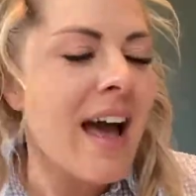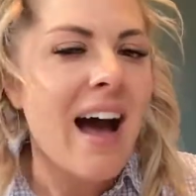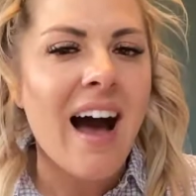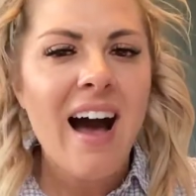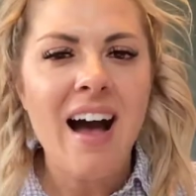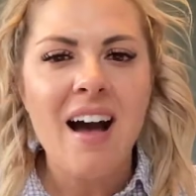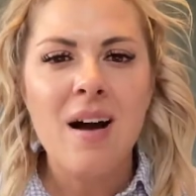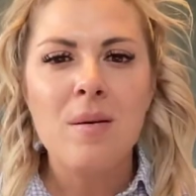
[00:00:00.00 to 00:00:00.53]

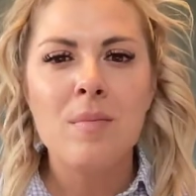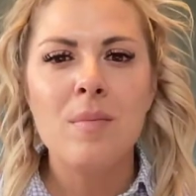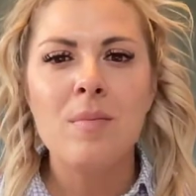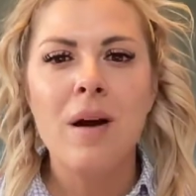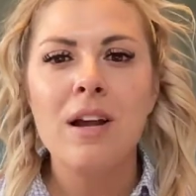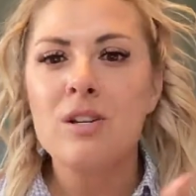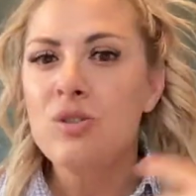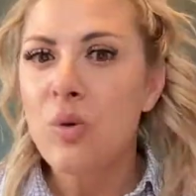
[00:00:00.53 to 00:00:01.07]

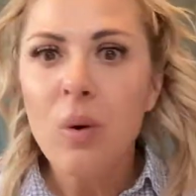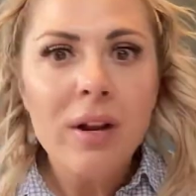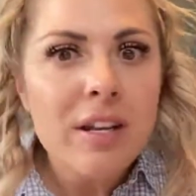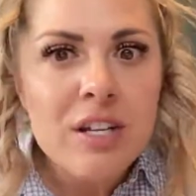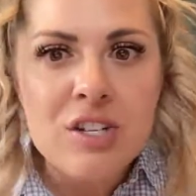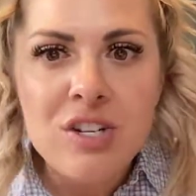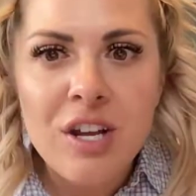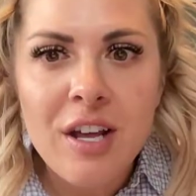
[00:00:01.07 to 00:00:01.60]
I joined a
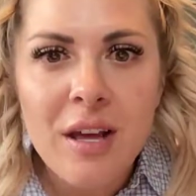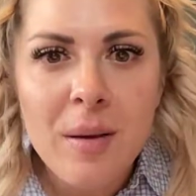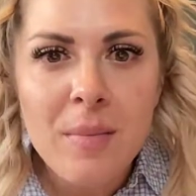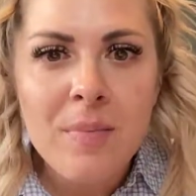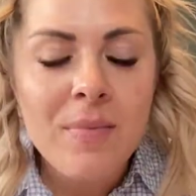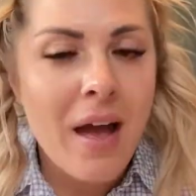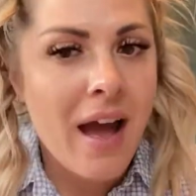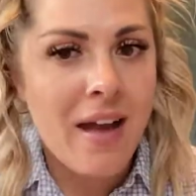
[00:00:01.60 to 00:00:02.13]

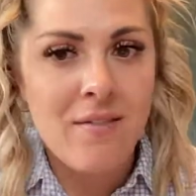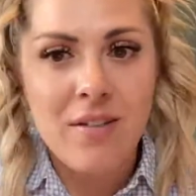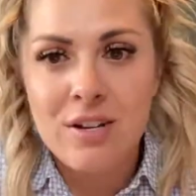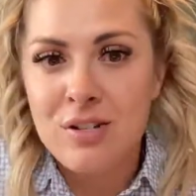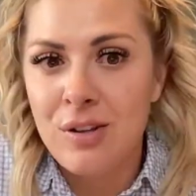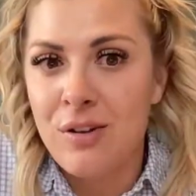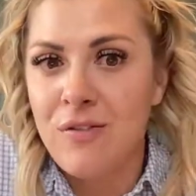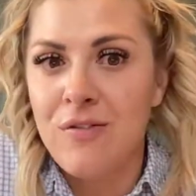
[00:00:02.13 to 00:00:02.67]
gym. I
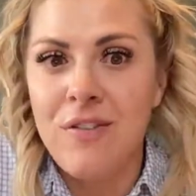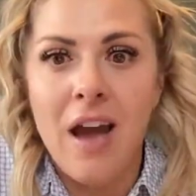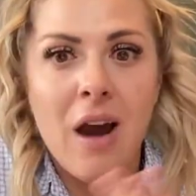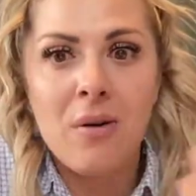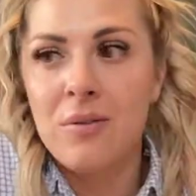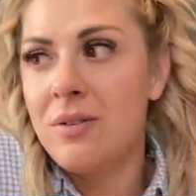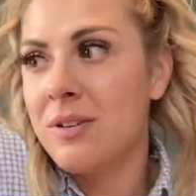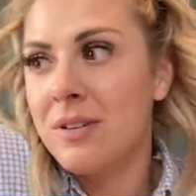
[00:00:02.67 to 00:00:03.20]
eventually
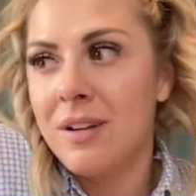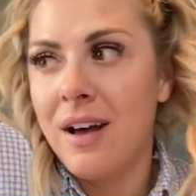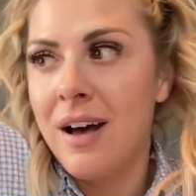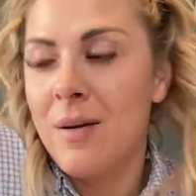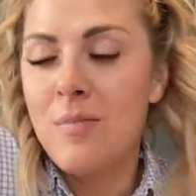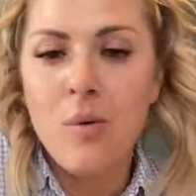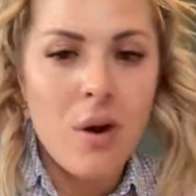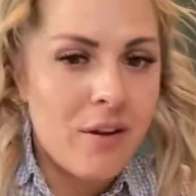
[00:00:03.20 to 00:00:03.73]
found
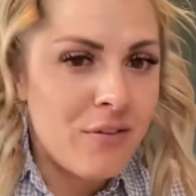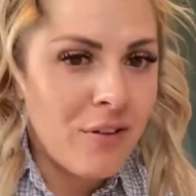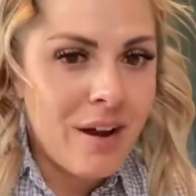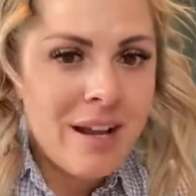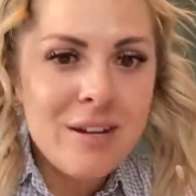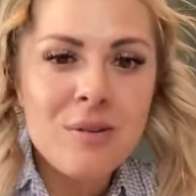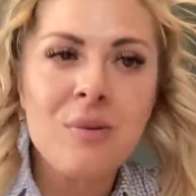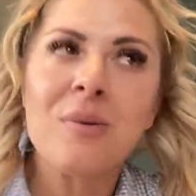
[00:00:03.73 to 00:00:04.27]
a
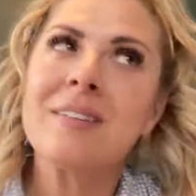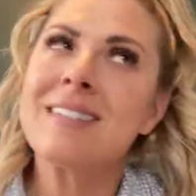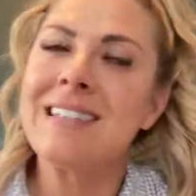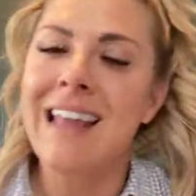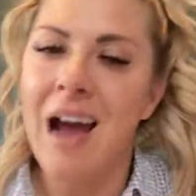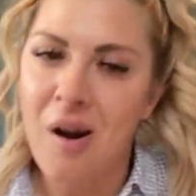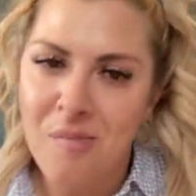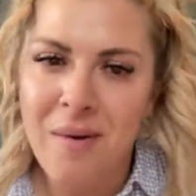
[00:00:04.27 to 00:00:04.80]
boyfriend who is
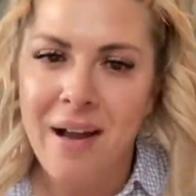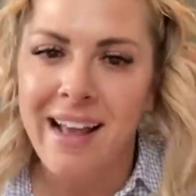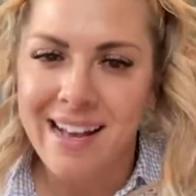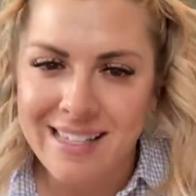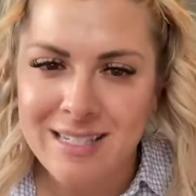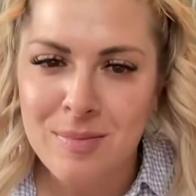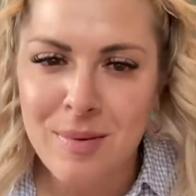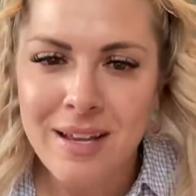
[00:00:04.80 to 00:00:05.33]
now my
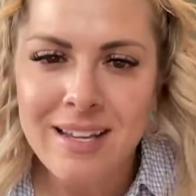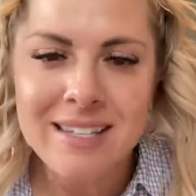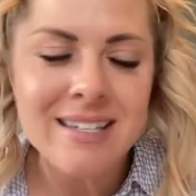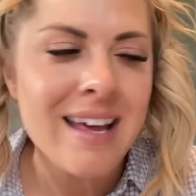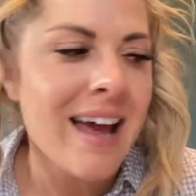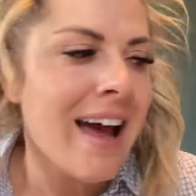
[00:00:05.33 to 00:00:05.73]
husband.